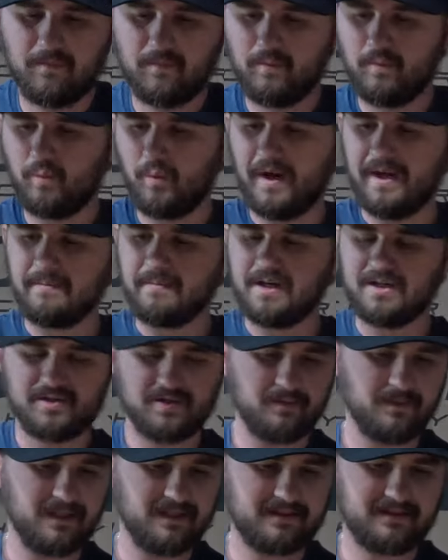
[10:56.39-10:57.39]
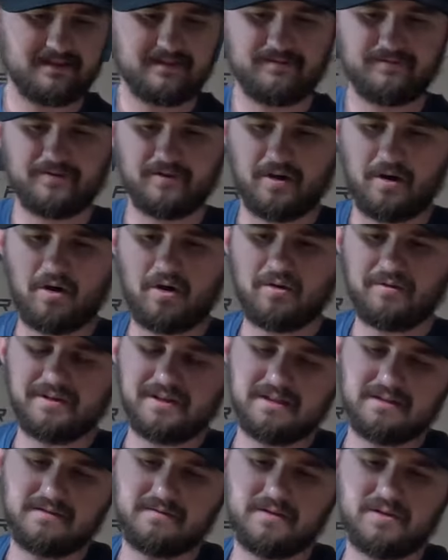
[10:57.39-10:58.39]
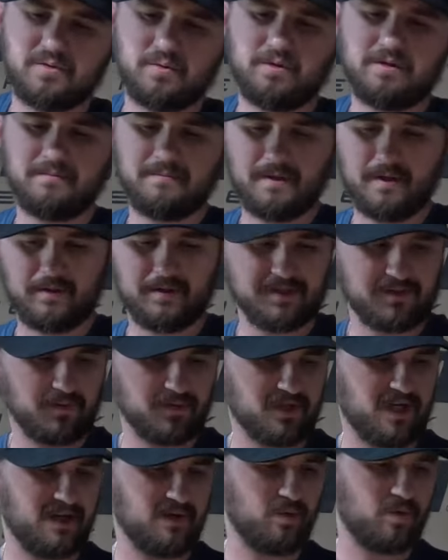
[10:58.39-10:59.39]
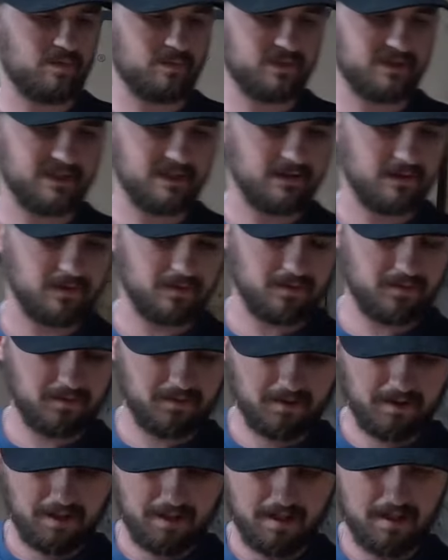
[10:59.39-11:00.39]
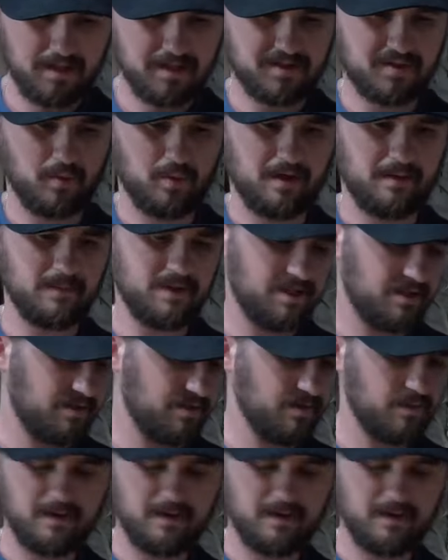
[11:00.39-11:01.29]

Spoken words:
weight measurements for all the individual components, which I normally do. So what I'm going to